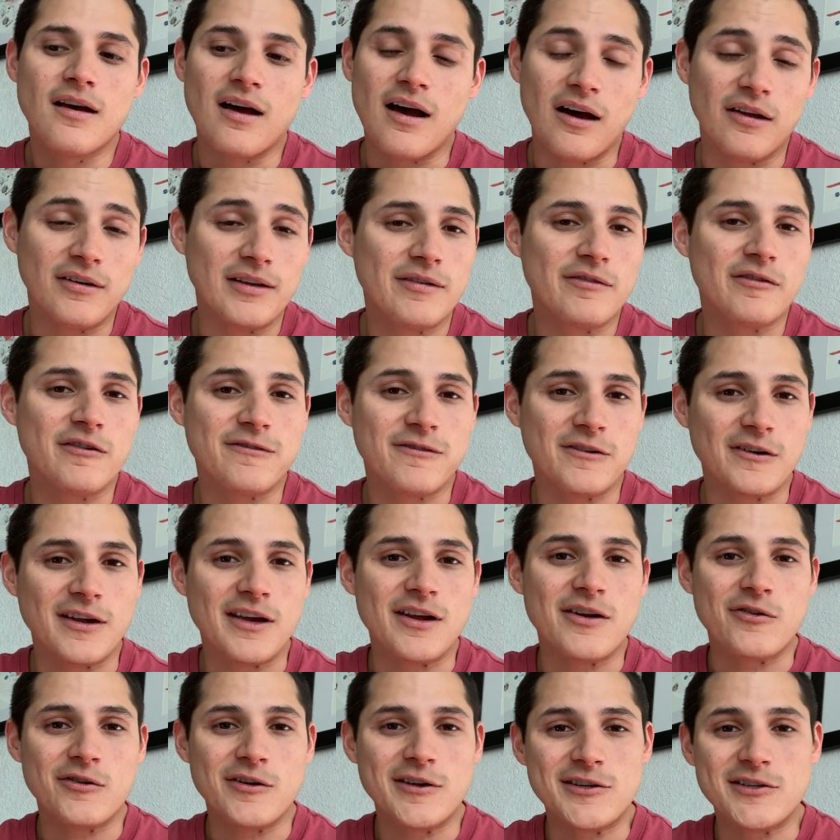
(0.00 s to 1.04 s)
I'll never
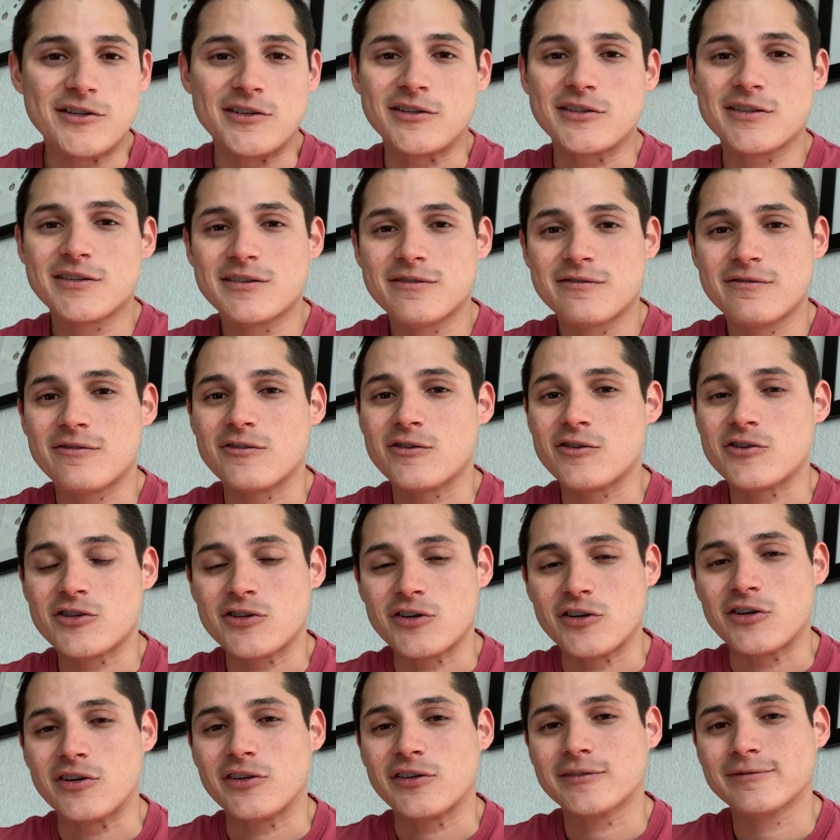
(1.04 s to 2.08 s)
forget Regis, for
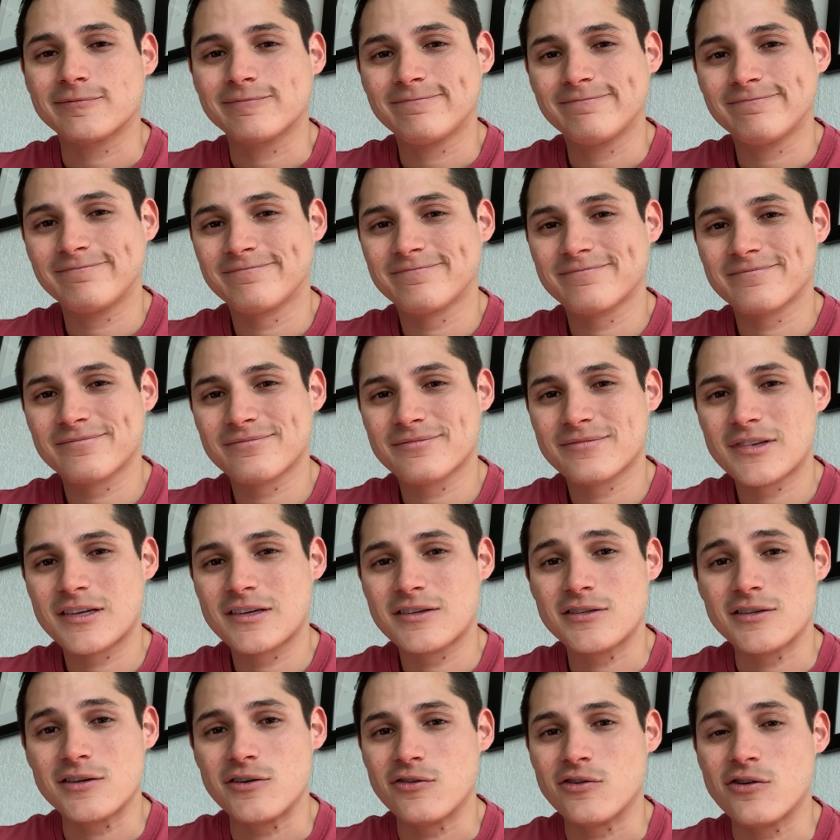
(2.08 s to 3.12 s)
sure.
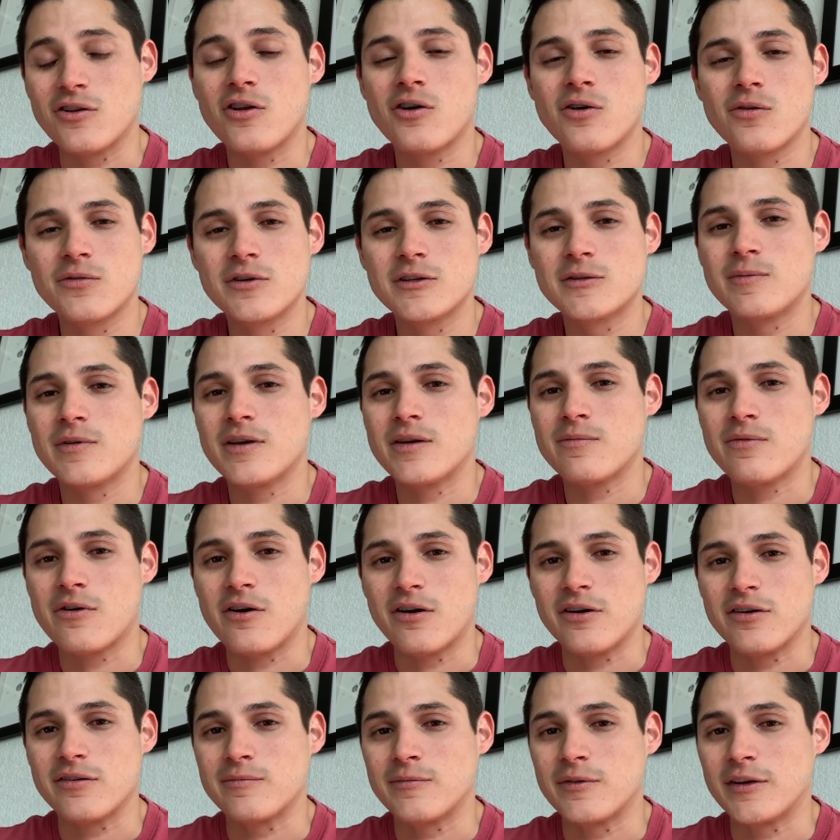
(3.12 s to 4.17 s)
So it'll always be a
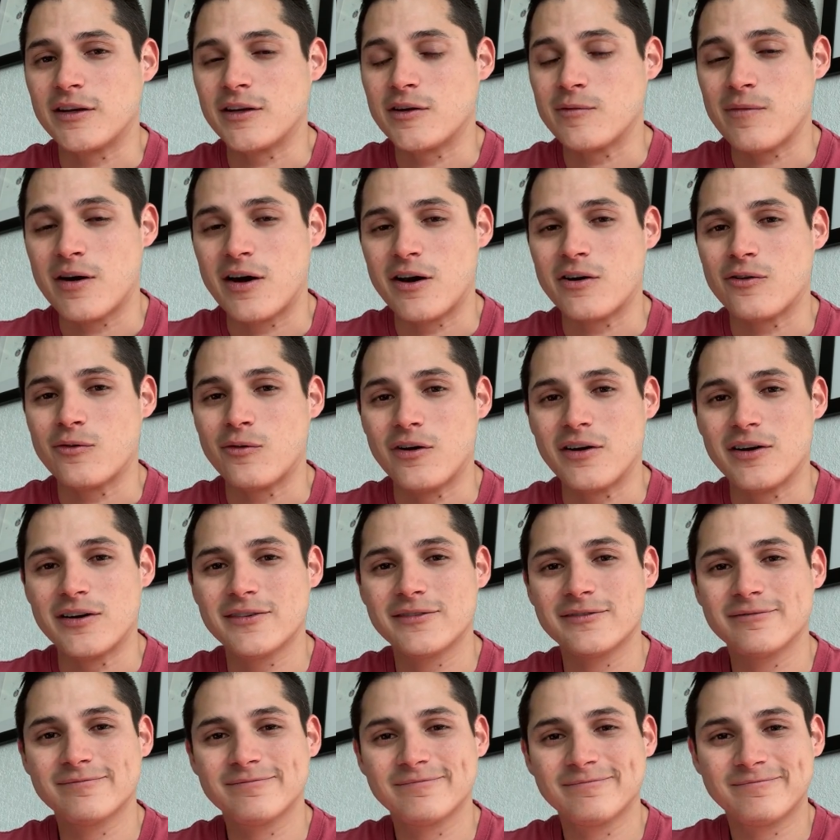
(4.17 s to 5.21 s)
part of me, no matter what.
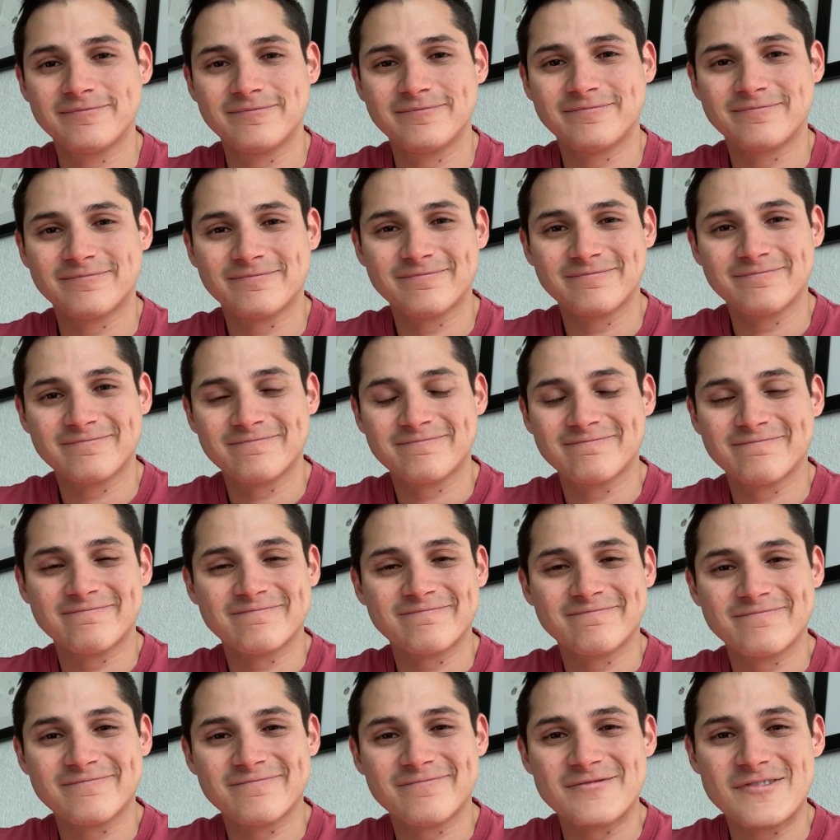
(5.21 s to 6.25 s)

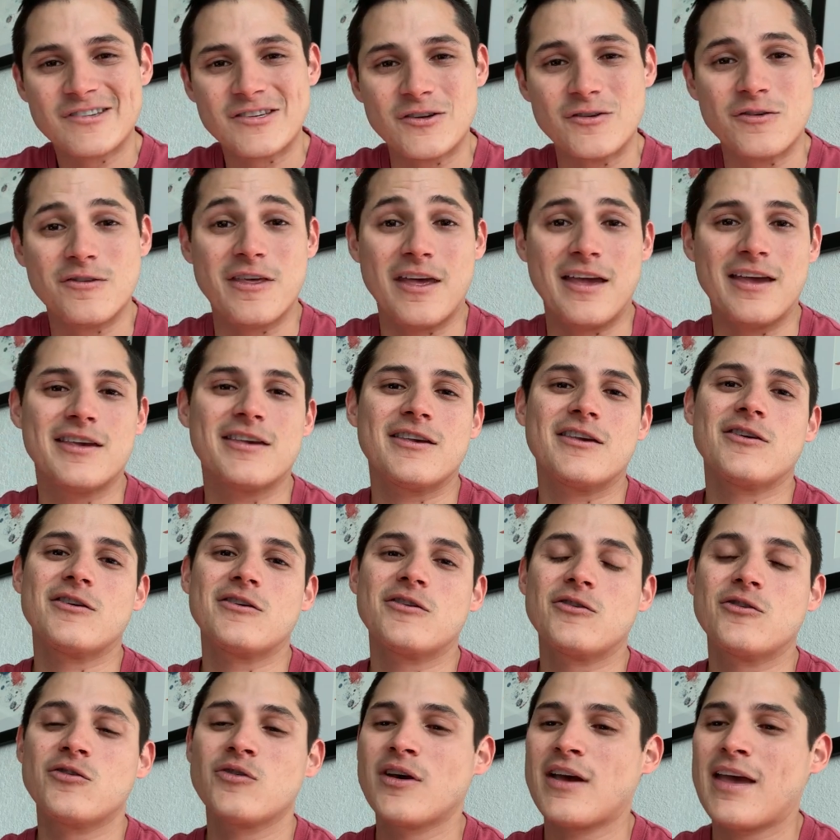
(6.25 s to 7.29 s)
So thank
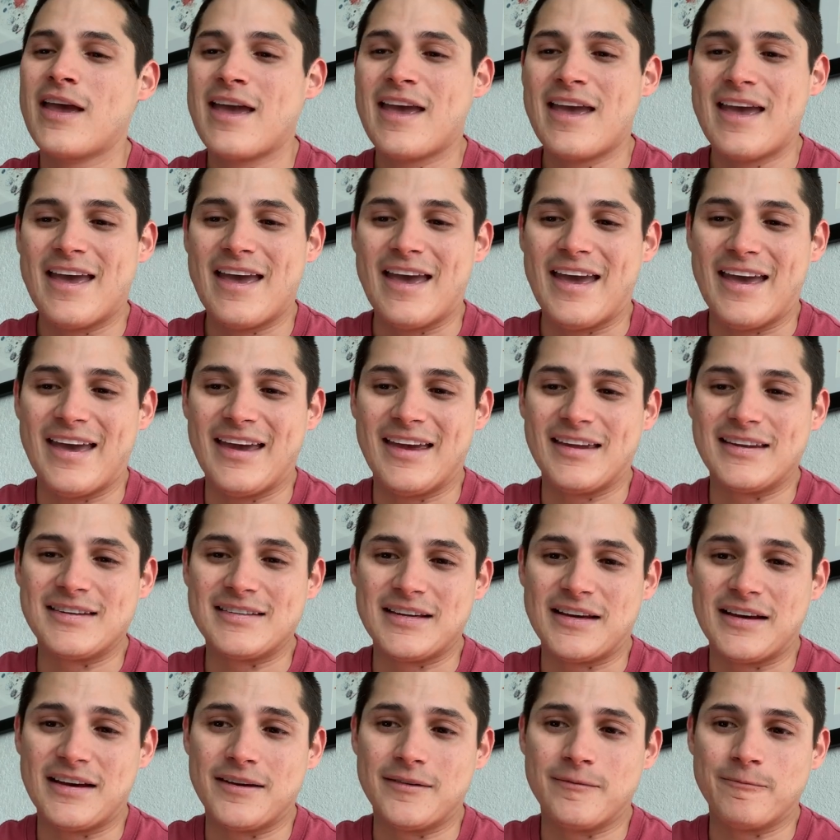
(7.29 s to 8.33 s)
you, and
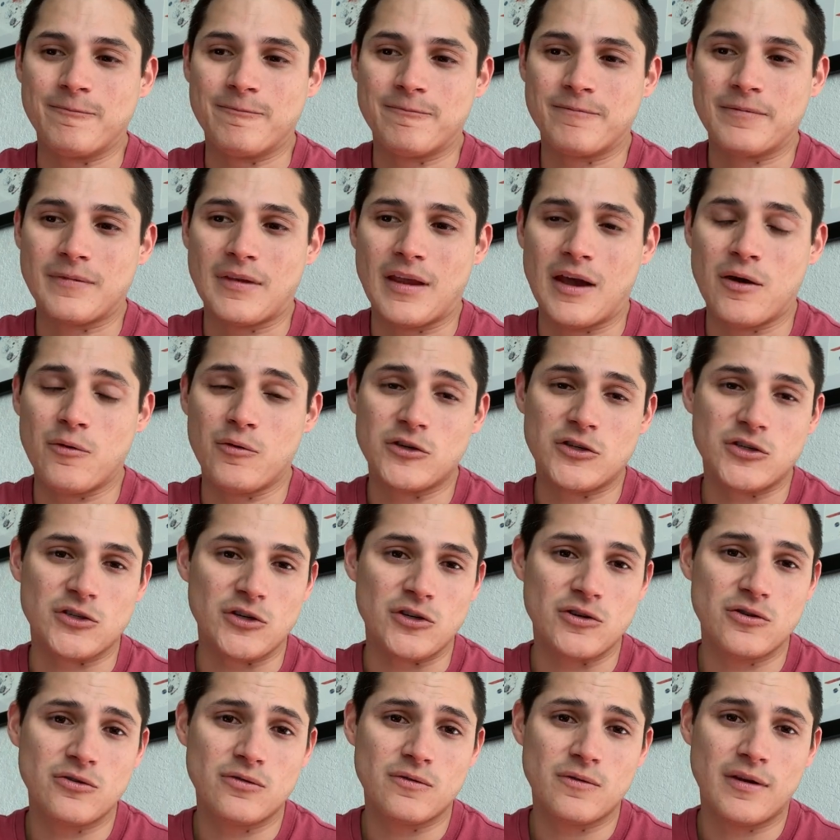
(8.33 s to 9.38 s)
I wish
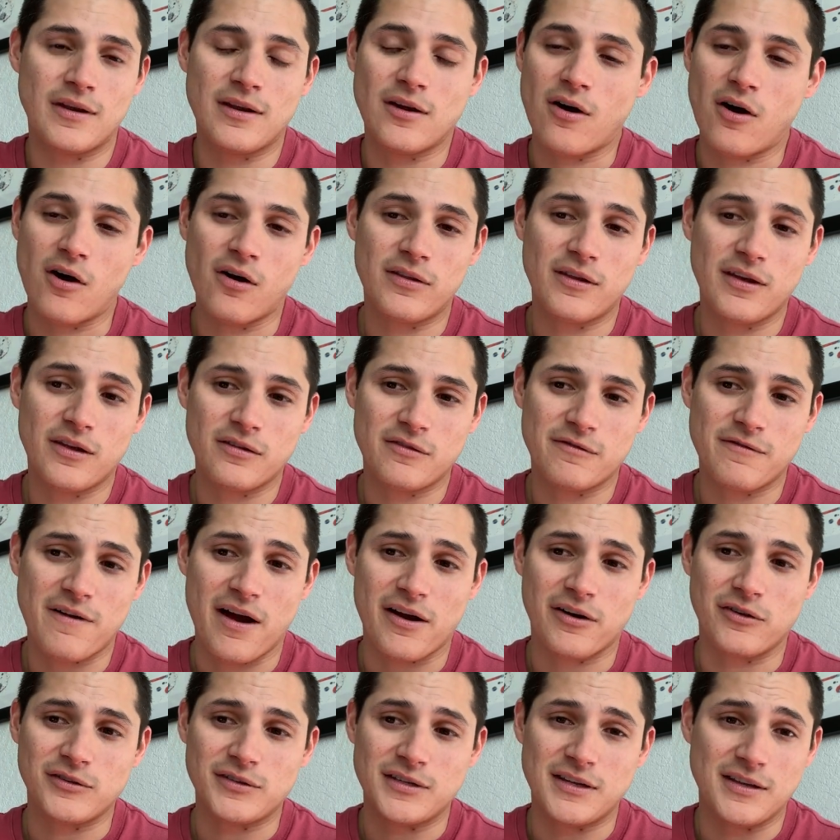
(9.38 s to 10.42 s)
you and all the other
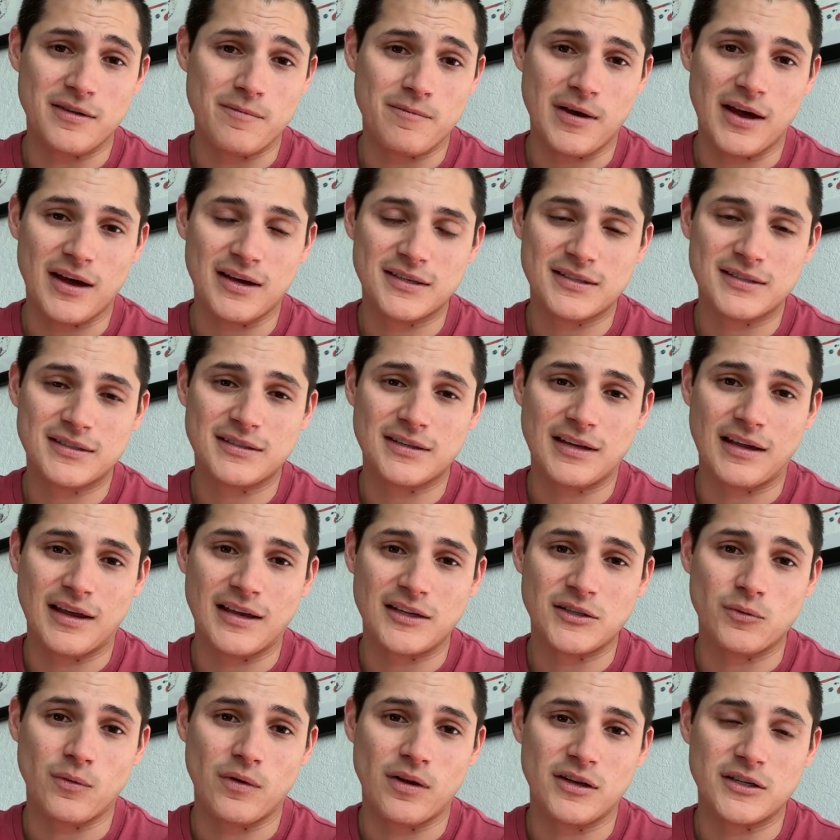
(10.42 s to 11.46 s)
faculty the best,
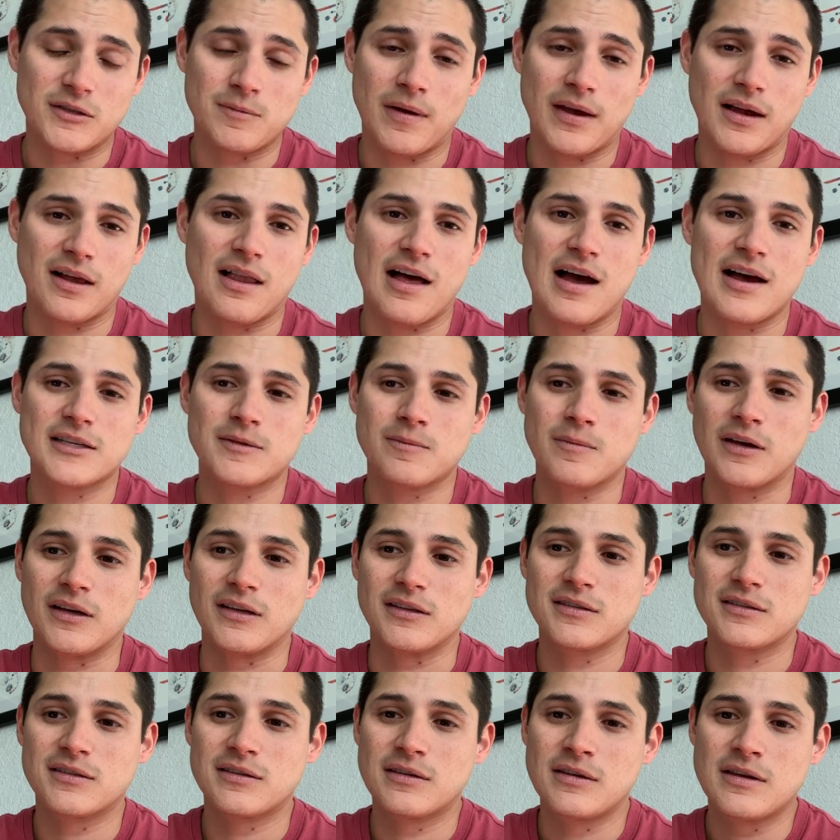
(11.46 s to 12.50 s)
as well as my
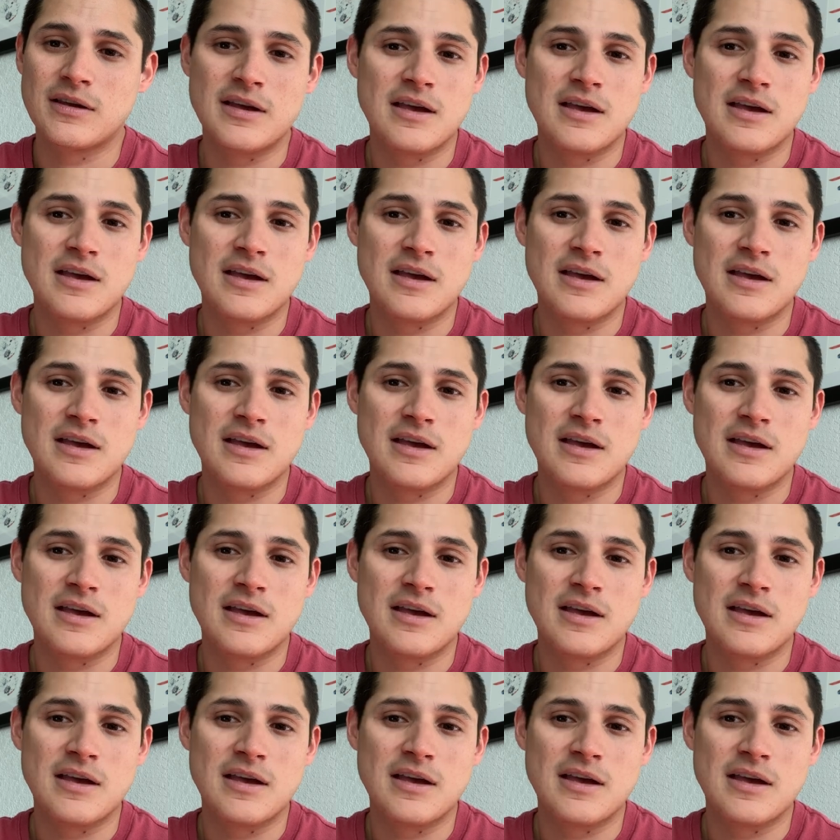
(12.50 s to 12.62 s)
classmates.